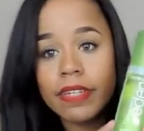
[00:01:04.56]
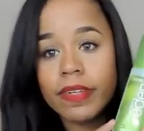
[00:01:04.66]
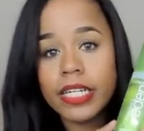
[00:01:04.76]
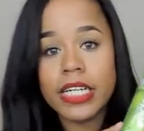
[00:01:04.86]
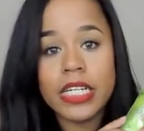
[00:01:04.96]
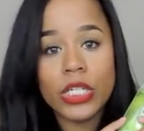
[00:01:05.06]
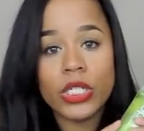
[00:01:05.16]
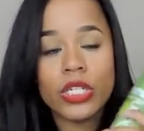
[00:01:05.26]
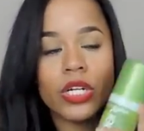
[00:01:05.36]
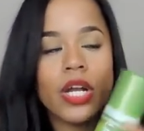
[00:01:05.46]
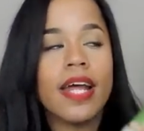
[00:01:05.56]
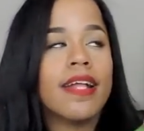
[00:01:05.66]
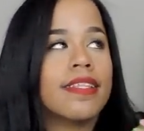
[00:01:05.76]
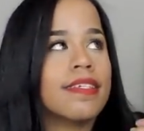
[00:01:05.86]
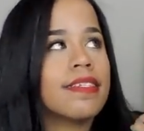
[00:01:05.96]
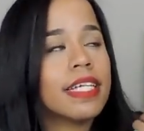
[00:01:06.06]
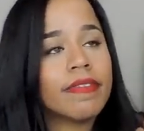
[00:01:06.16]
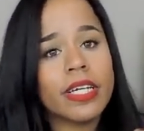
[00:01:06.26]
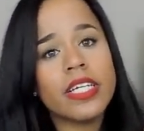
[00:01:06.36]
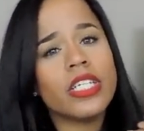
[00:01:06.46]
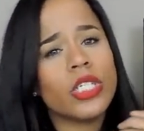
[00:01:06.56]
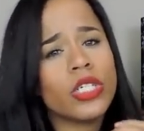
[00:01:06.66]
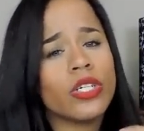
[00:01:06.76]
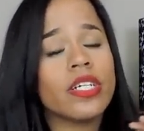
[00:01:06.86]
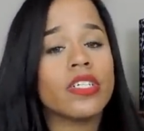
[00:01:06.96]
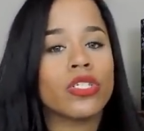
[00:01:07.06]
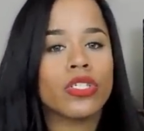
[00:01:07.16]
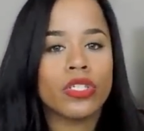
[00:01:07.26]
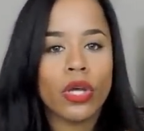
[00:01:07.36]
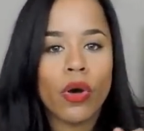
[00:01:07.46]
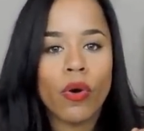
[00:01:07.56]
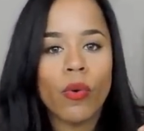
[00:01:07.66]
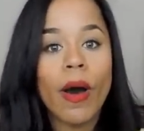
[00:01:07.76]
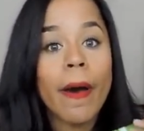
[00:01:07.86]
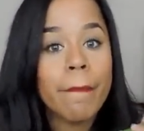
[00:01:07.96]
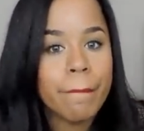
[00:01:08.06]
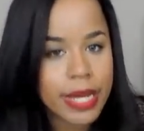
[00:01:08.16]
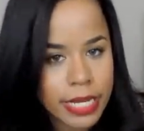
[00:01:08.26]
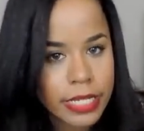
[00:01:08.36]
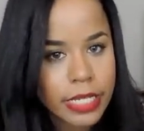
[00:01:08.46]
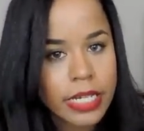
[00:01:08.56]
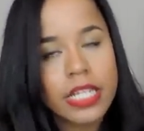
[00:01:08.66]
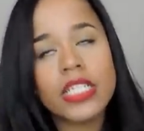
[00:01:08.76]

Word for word: leave-in conditioner. This leave-in conditioner is so amazing.